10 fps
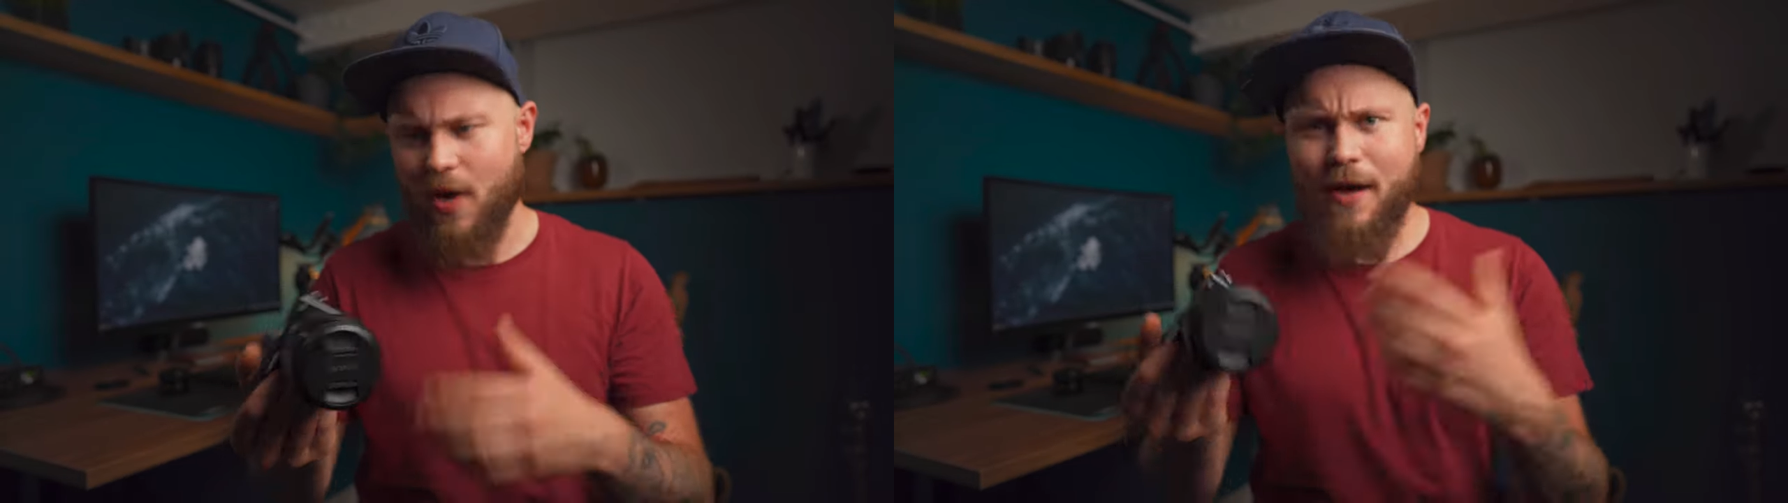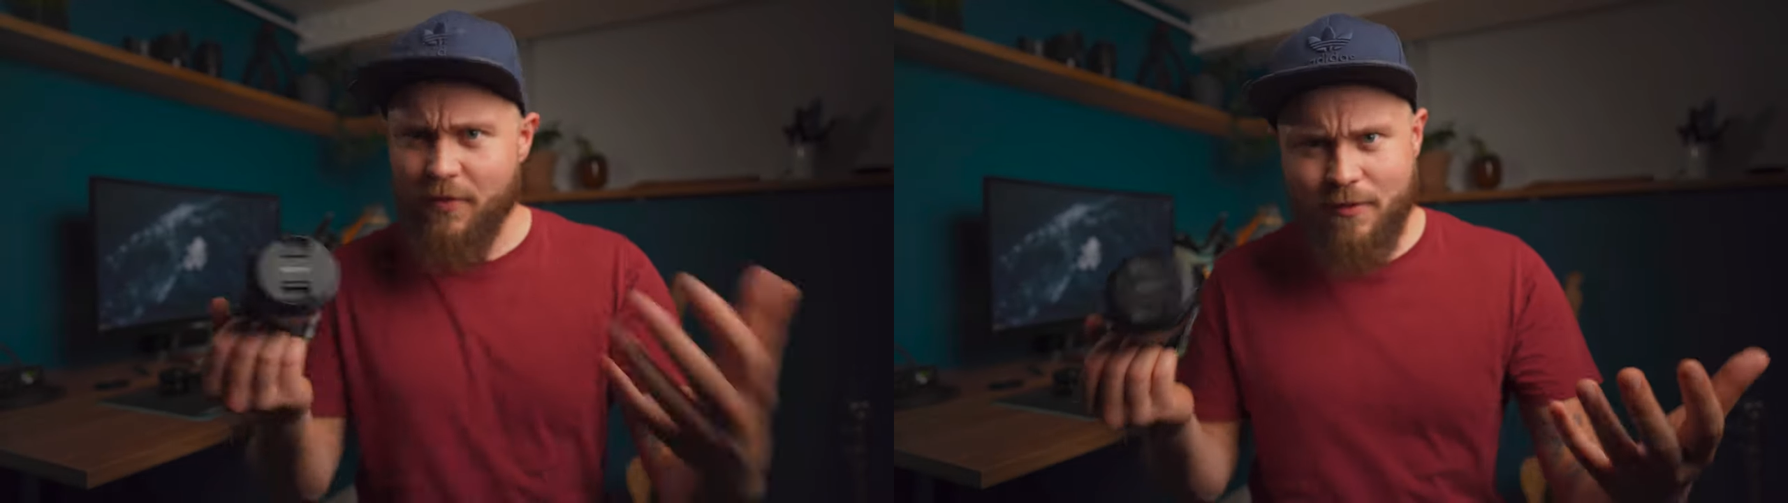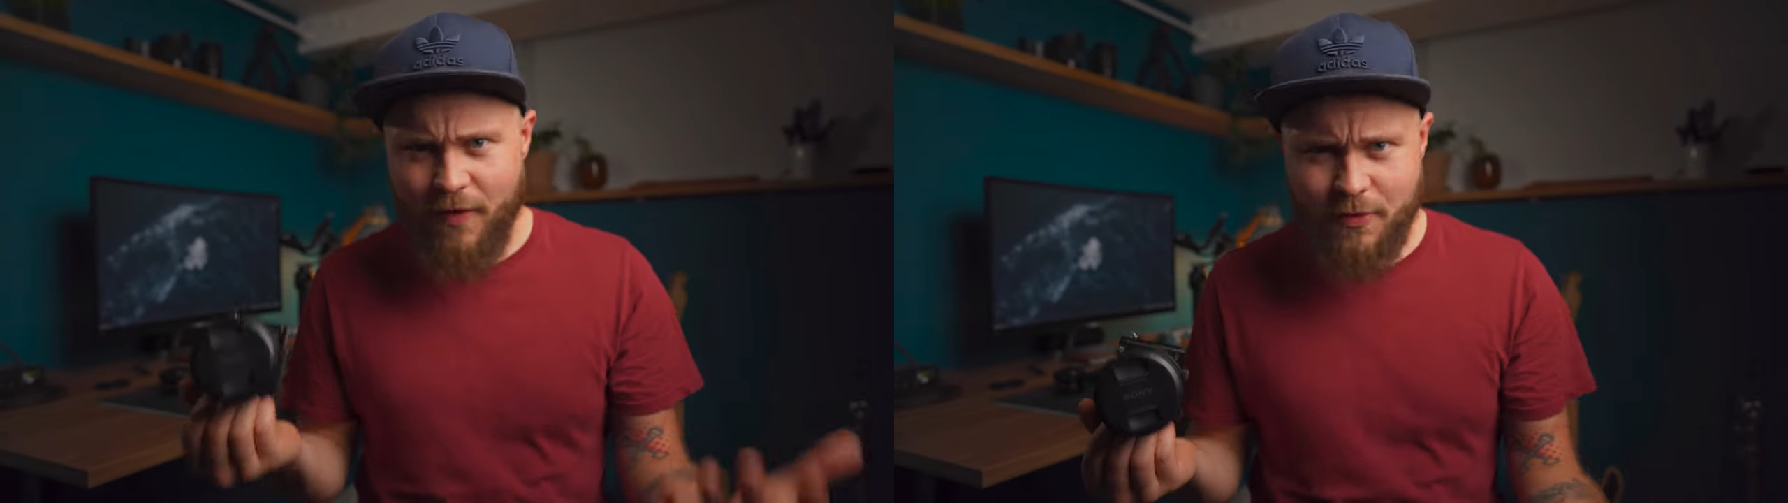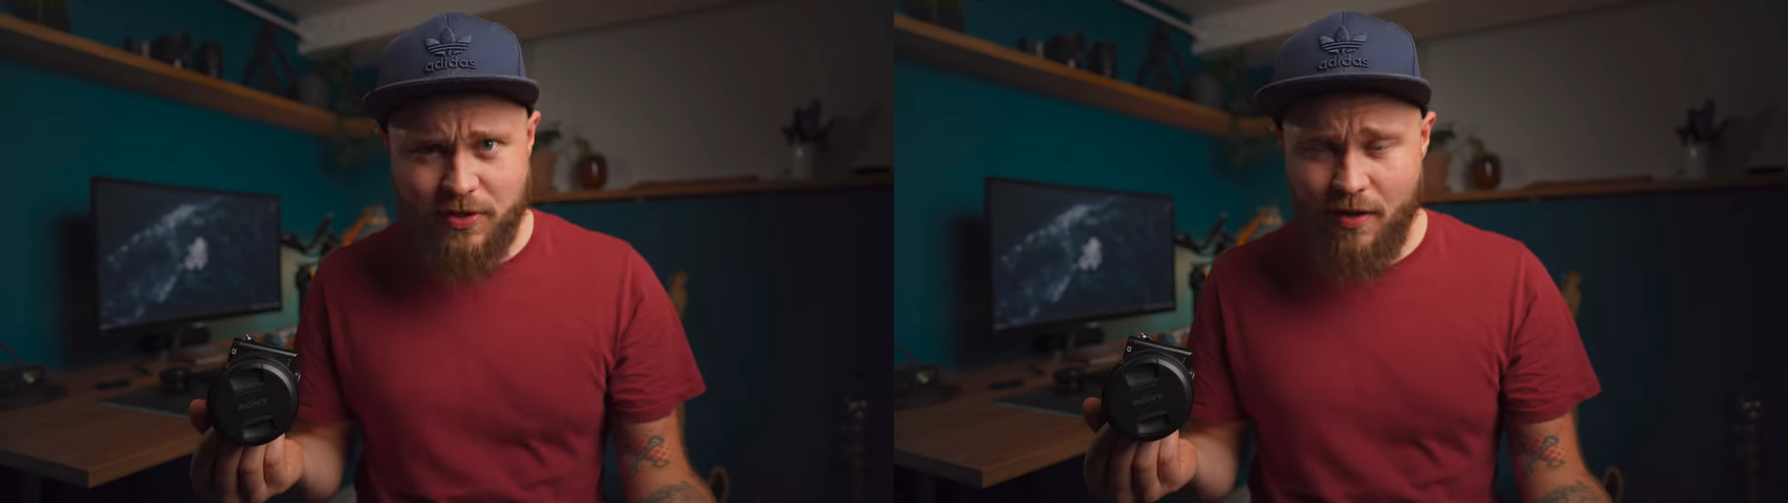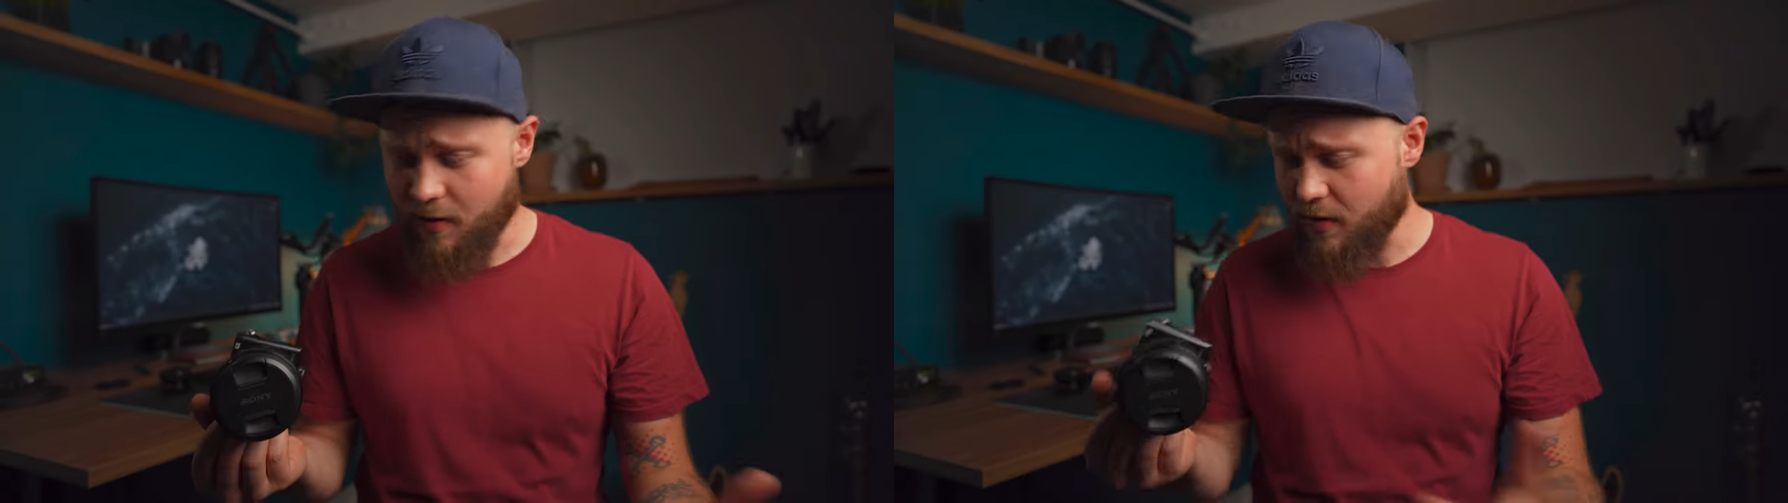How do the
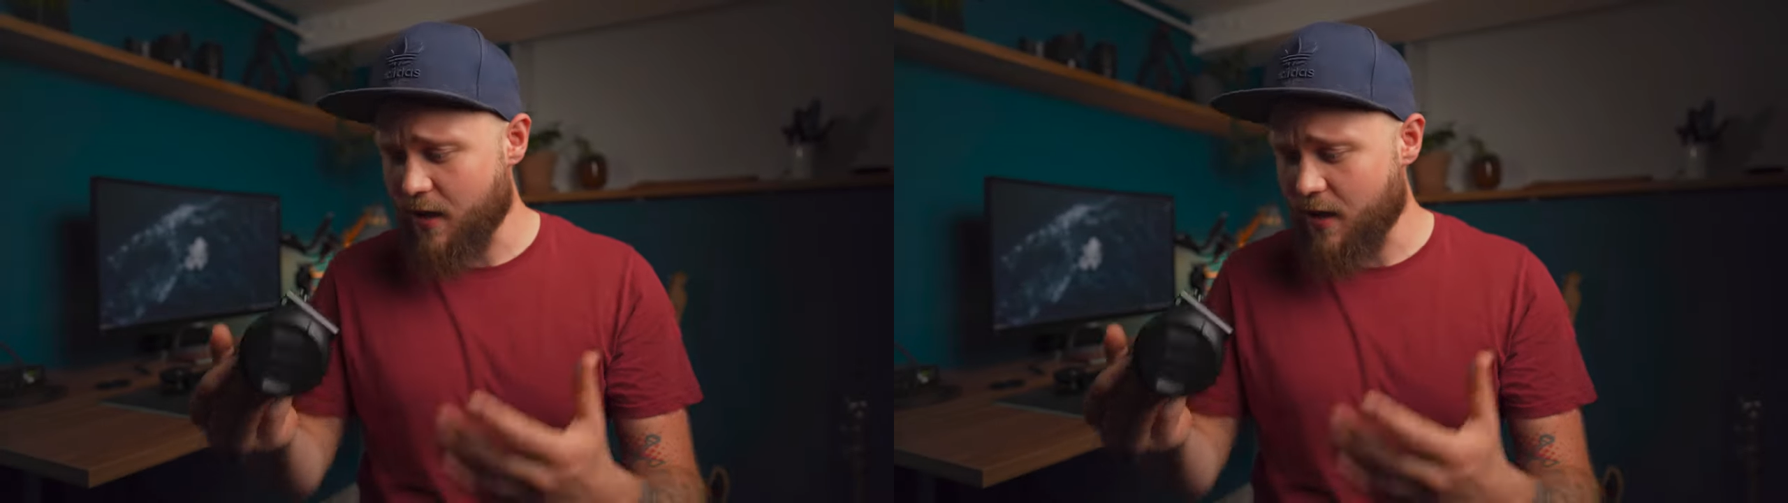photos look?